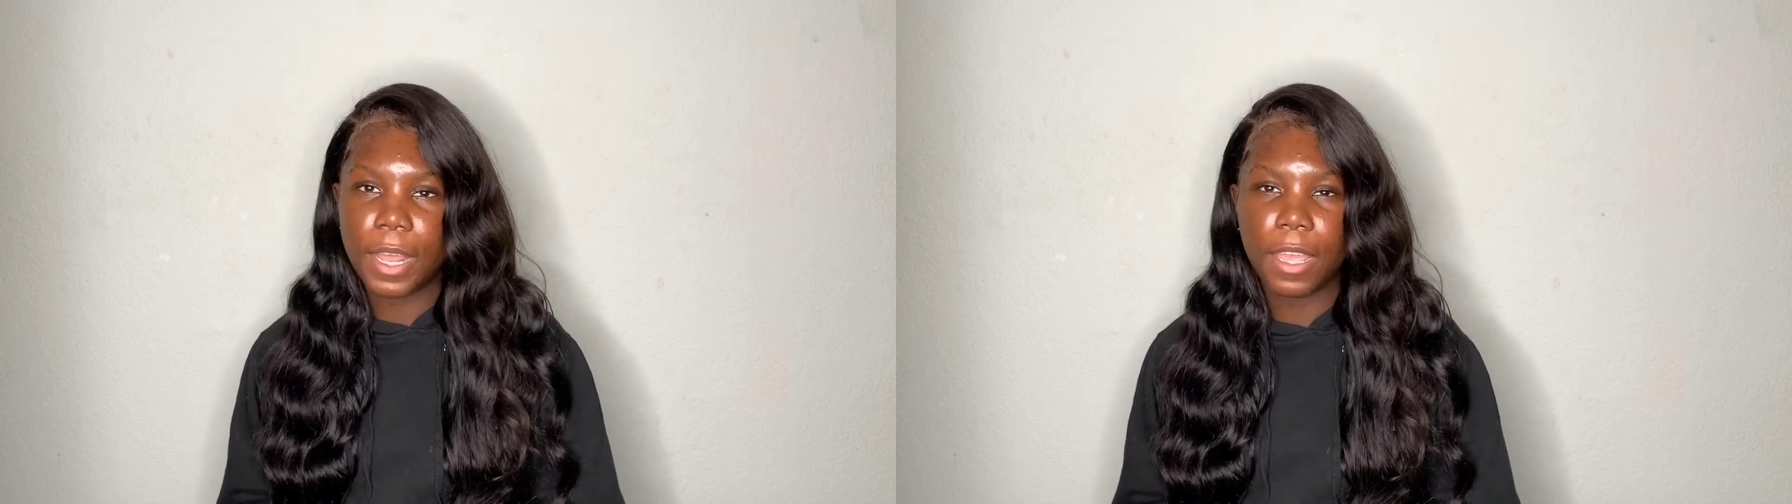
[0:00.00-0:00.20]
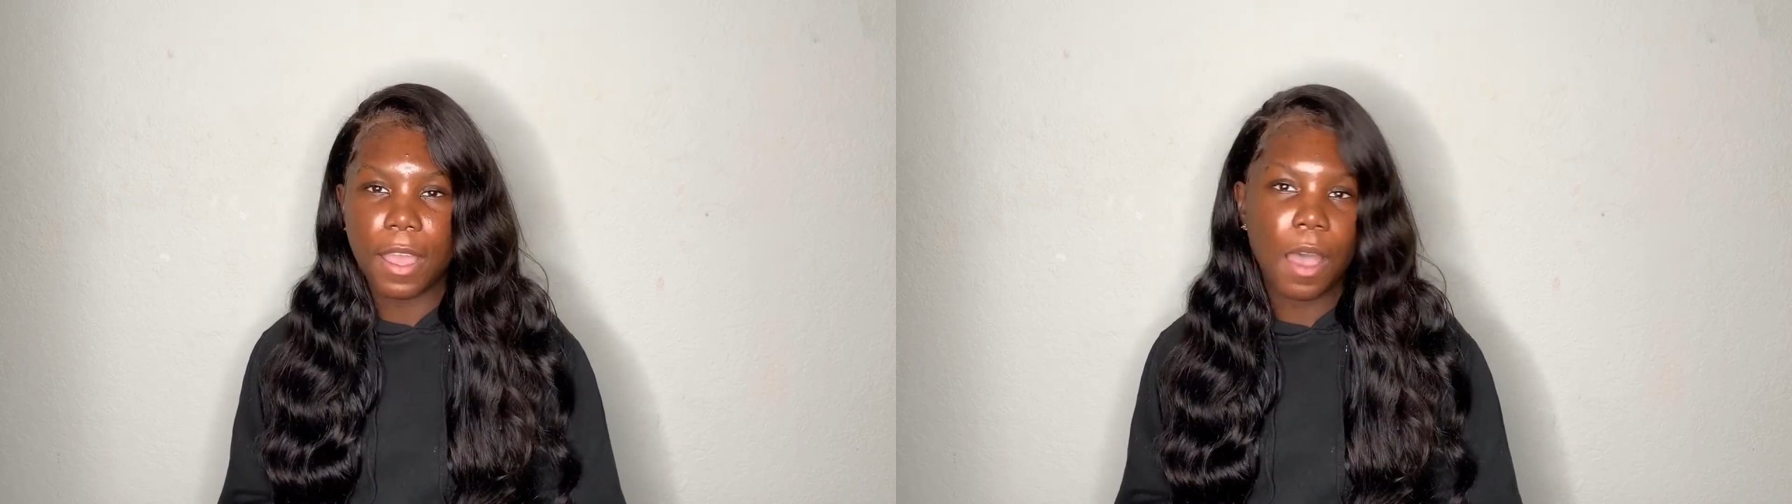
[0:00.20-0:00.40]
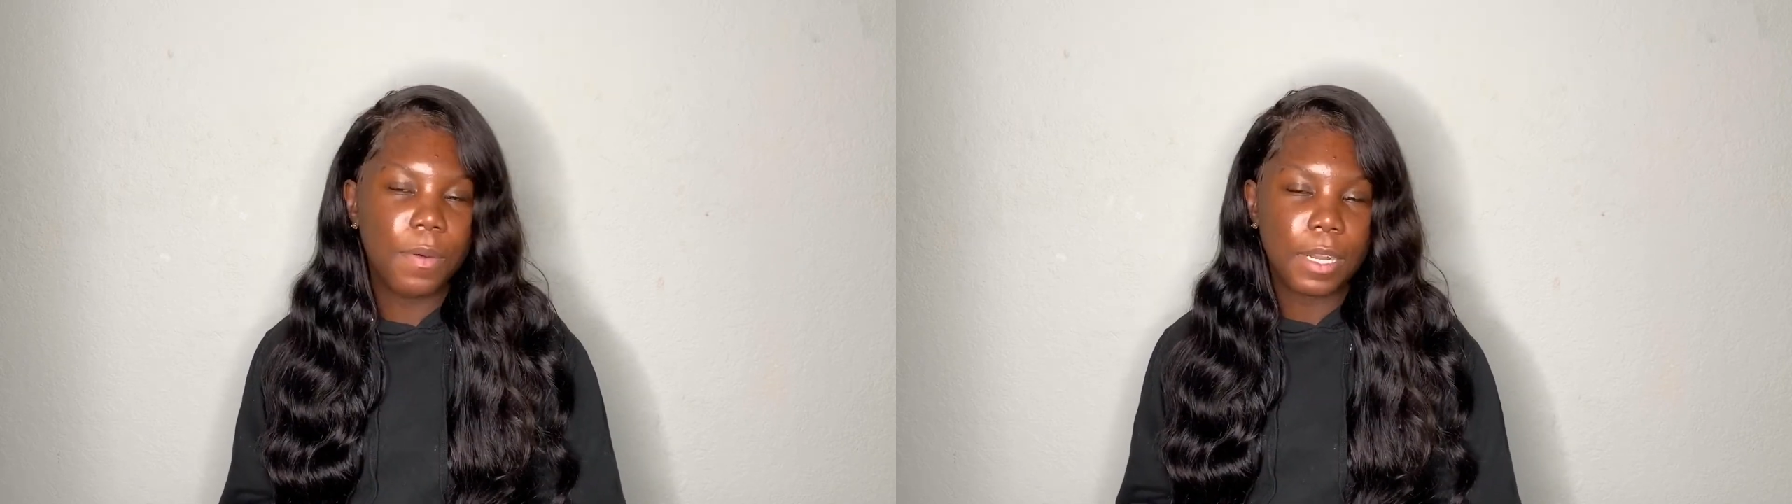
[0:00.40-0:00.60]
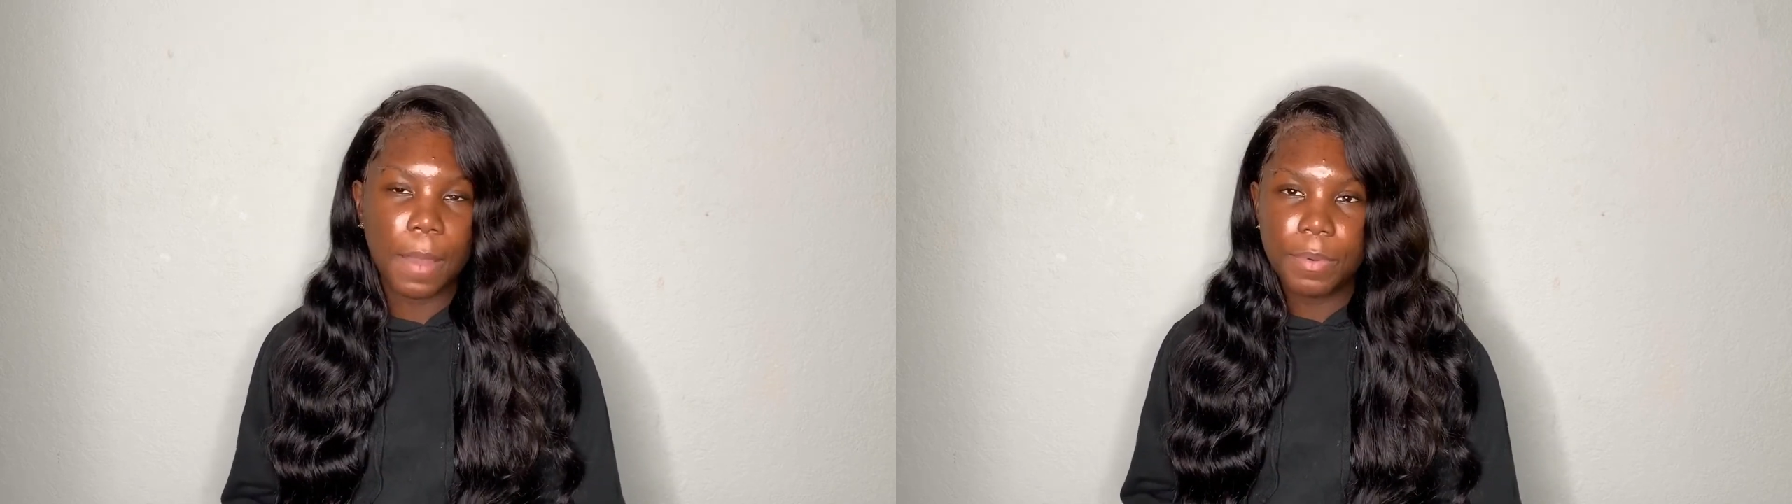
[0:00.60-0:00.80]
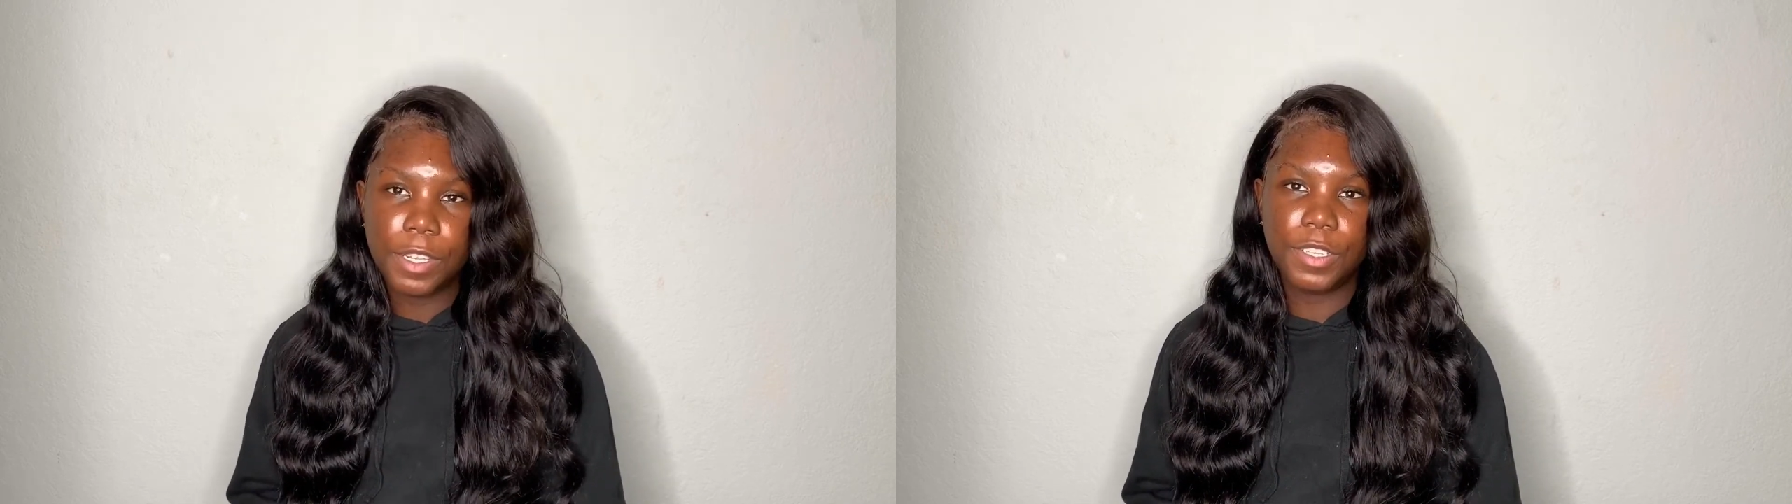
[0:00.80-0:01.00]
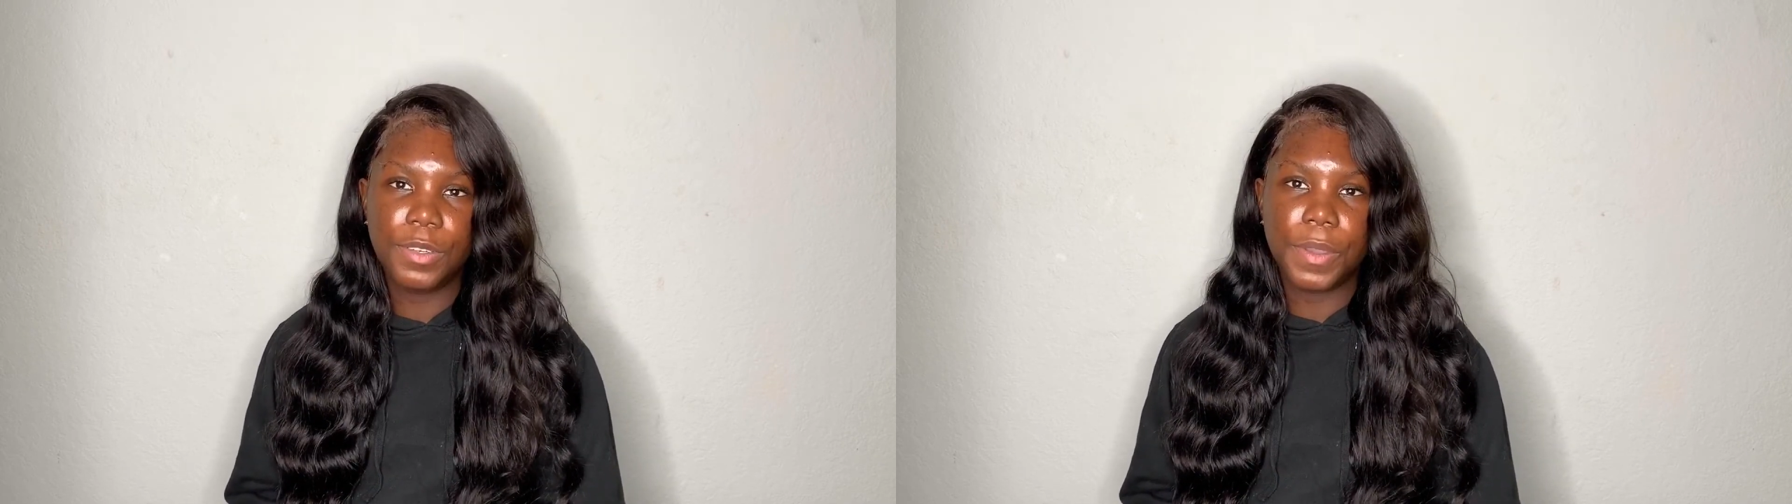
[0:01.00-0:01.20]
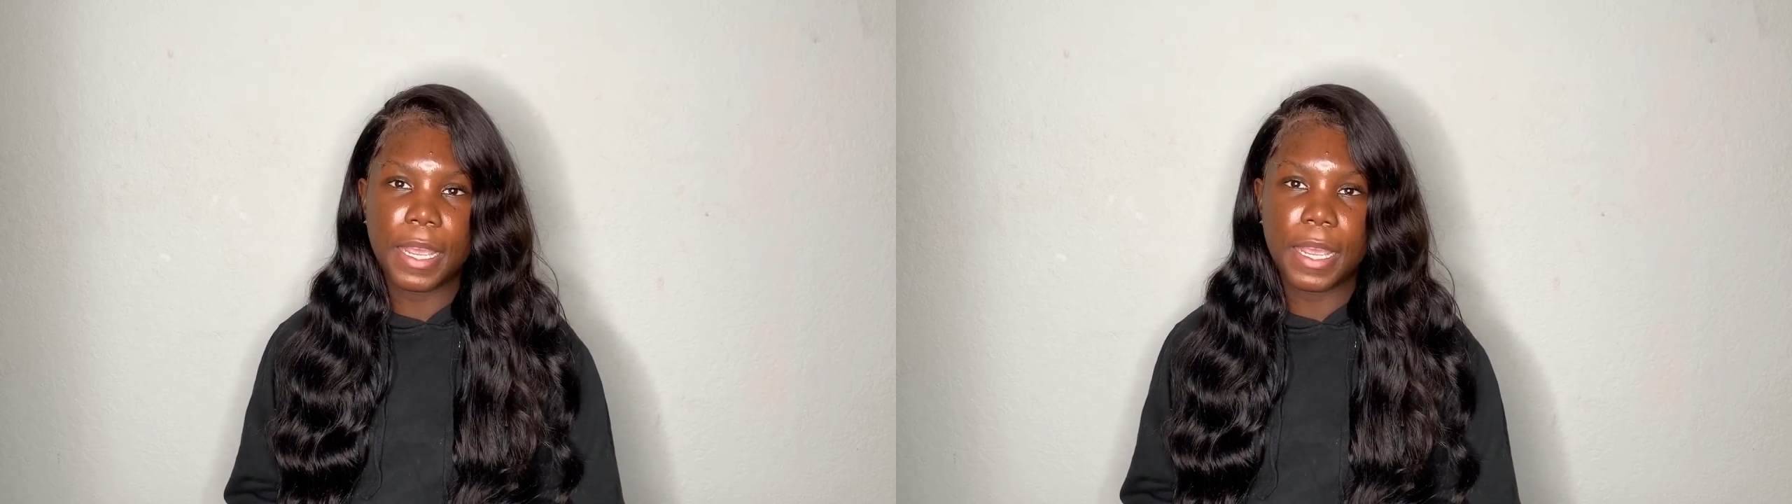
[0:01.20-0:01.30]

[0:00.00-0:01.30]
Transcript: like God will not put you in